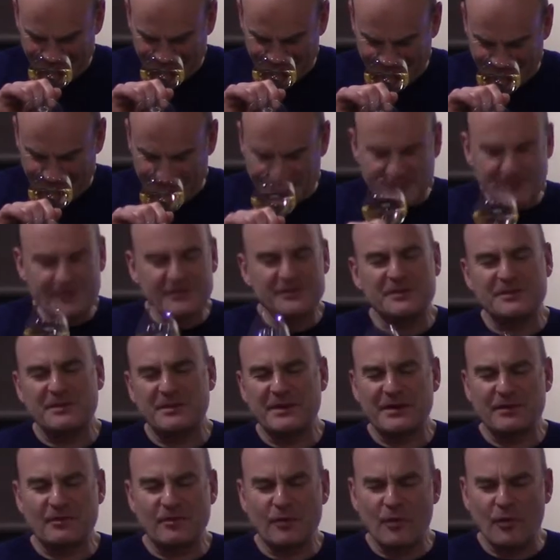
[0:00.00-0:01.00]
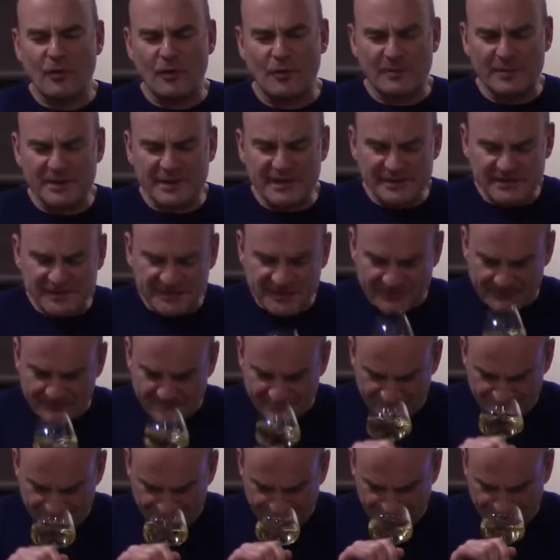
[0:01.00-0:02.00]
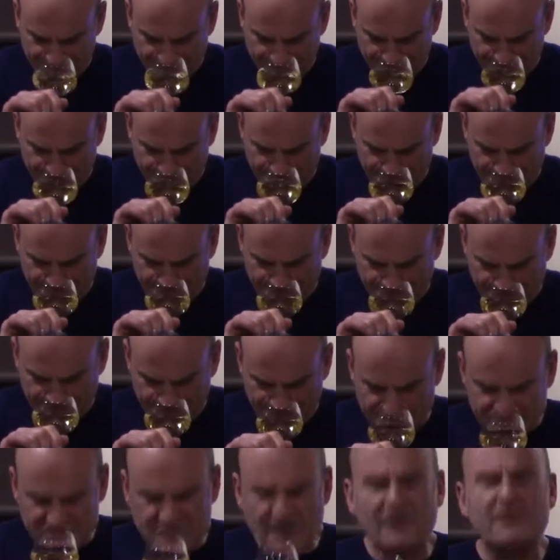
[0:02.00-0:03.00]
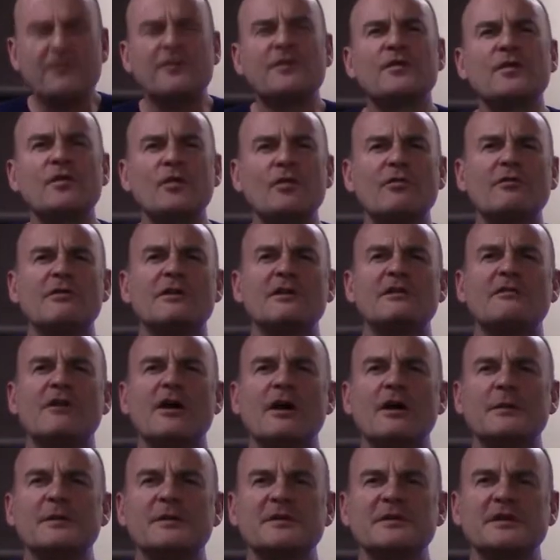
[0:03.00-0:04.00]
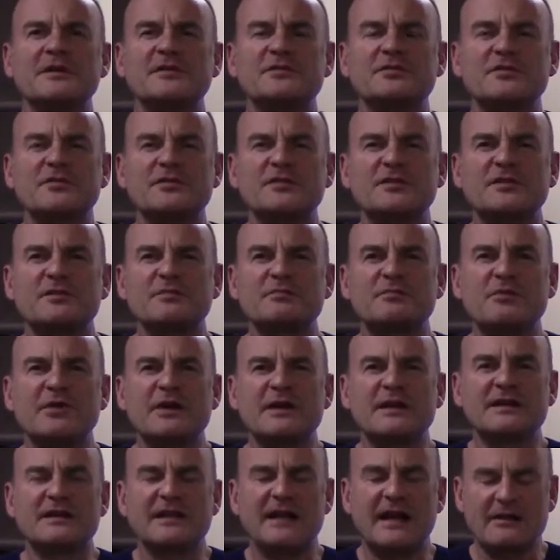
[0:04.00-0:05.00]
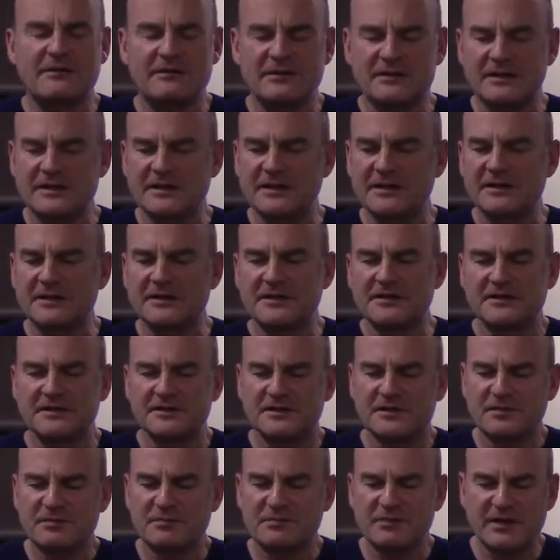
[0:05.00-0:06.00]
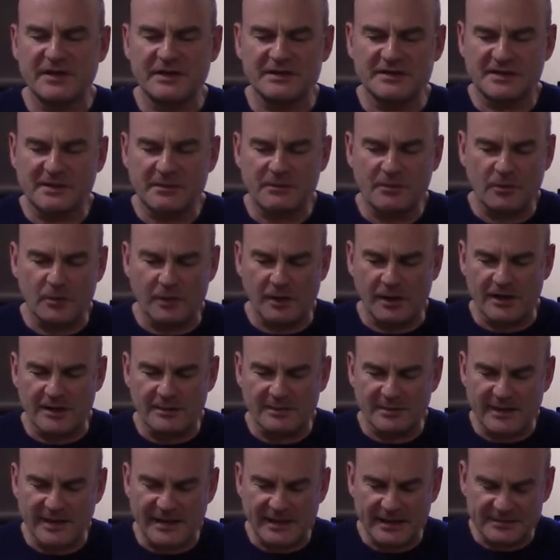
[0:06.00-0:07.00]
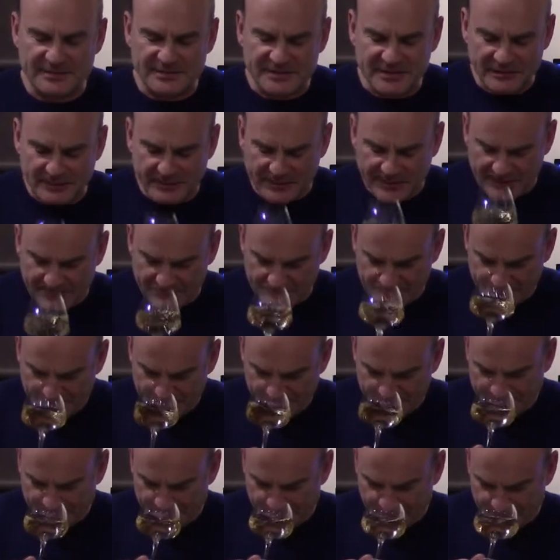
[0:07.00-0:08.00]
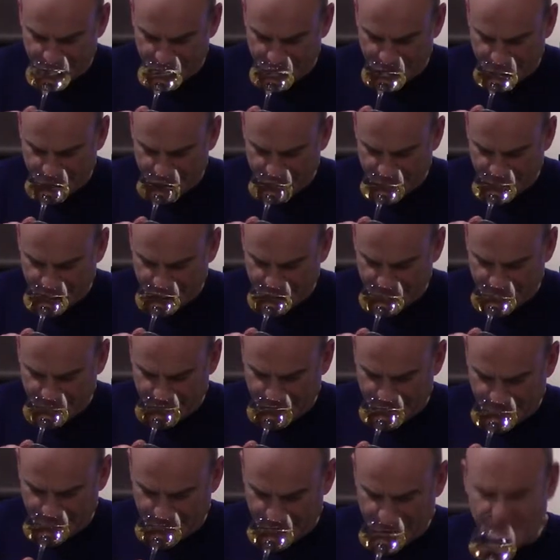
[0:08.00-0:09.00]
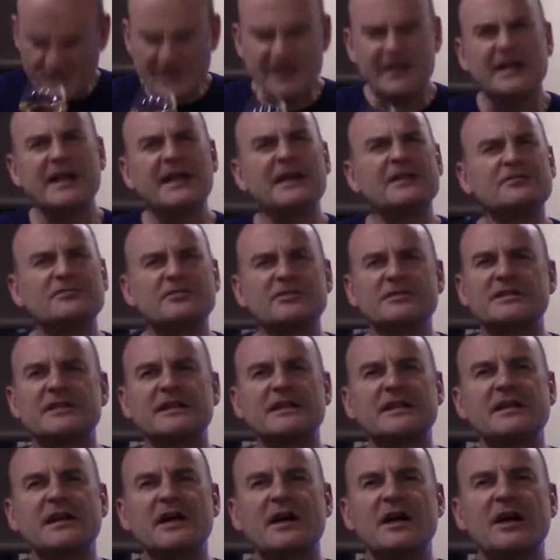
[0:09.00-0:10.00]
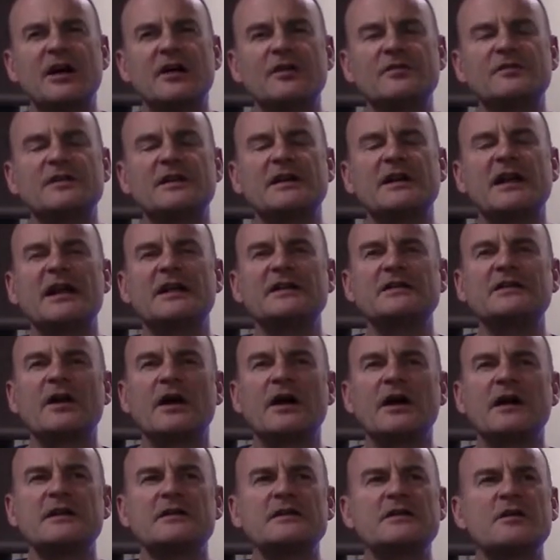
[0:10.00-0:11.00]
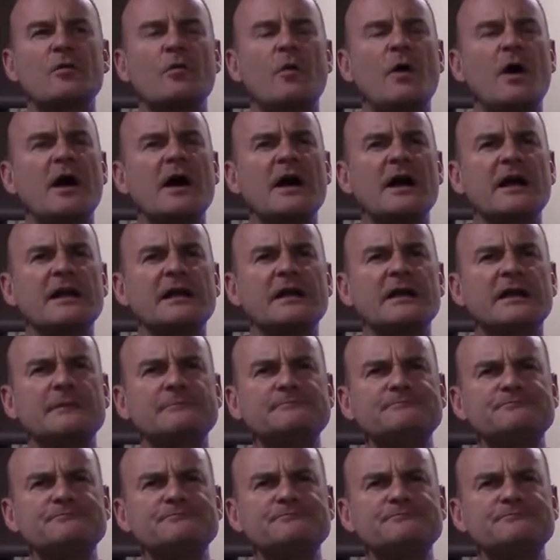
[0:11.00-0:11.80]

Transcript: when it was a bit warm. But it's got floral aromas, that sort of spring daffodil, spring and summer wine perhaps. There we are. Really interesting nose, and a wine,